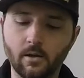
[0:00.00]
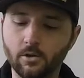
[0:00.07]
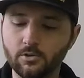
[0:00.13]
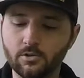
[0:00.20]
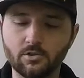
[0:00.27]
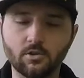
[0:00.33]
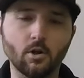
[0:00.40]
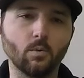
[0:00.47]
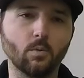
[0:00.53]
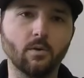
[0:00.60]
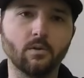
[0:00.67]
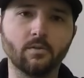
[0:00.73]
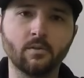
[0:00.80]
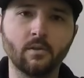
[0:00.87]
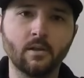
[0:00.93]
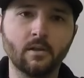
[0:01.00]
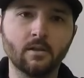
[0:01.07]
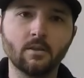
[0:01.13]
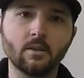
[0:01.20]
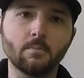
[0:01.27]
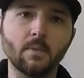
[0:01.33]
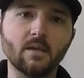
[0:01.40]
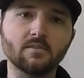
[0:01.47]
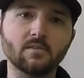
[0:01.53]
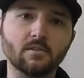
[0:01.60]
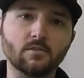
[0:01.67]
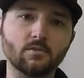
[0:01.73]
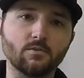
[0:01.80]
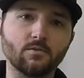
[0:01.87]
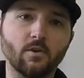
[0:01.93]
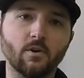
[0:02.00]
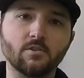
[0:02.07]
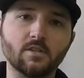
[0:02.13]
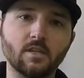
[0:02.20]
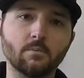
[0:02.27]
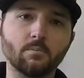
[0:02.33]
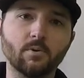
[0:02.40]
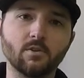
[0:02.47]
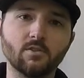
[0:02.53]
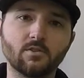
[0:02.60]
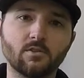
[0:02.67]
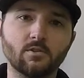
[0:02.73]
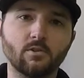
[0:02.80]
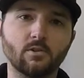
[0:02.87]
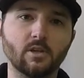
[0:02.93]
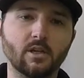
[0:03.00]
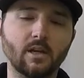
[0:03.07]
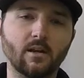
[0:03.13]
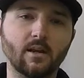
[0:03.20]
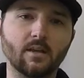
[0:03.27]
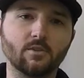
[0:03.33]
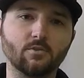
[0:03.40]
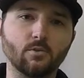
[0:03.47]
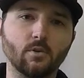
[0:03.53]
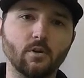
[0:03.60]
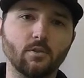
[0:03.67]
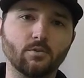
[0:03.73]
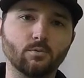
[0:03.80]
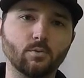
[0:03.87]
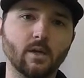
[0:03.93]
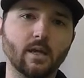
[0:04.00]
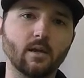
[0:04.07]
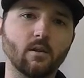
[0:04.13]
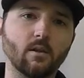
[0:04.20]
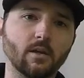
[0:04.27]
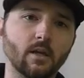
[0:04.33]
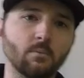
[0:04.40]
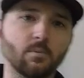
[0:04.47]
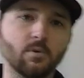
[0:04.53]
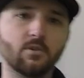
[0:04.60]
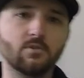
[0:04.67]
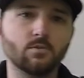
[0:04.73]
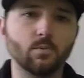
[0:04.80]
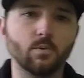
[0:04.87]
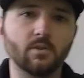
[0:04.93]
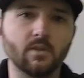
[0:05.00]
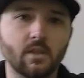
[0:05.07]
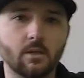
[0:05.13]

I'll just start with the basics. So as far as inputs, you get an extra three analog inputs with the